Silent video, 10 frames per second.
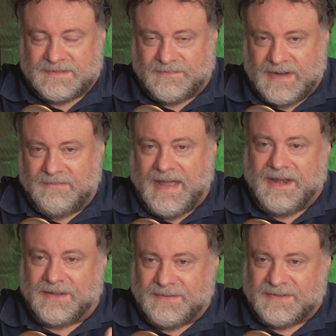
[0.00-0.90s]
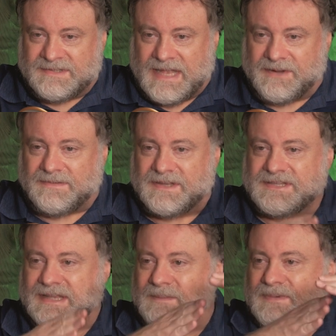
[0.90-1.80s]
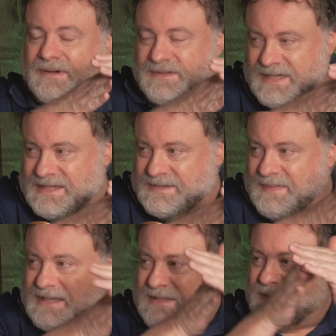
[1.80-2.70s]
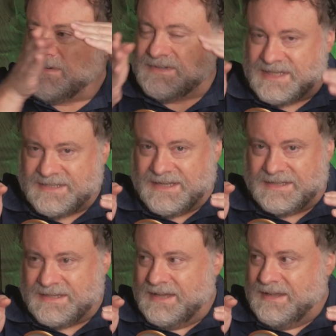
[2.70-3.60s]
free radicals that cross link proteins and make them more resistant.